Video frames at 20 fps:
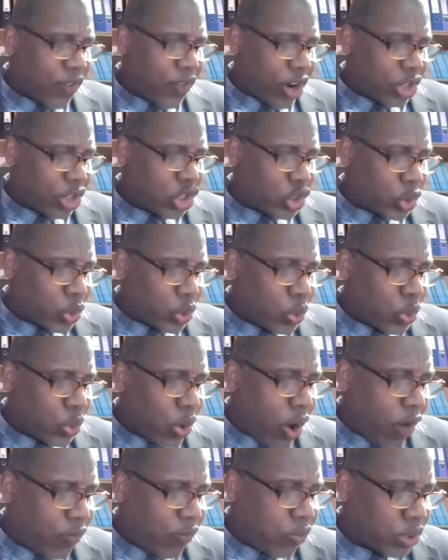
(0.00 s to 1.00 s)
verse 2
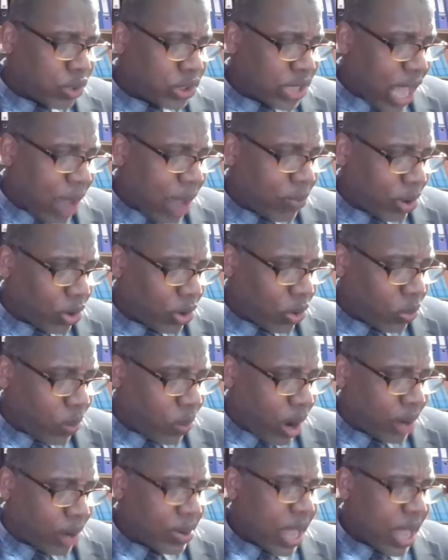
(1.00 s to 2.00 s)
of Psalm
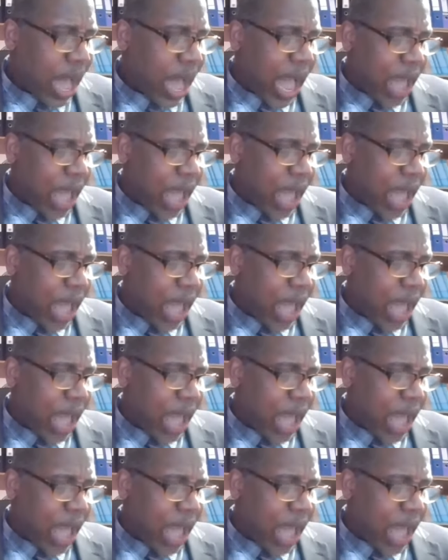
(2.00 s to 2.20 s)
101,